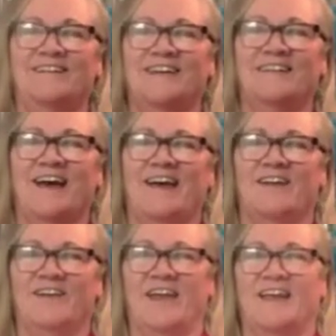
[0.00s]
at that.
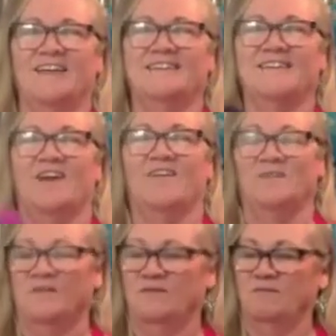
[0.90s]
Okay, so
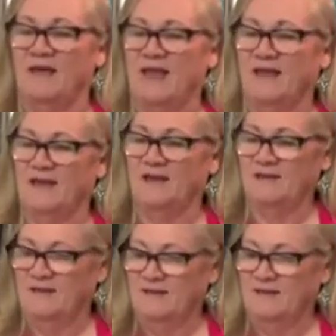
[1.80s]
bacon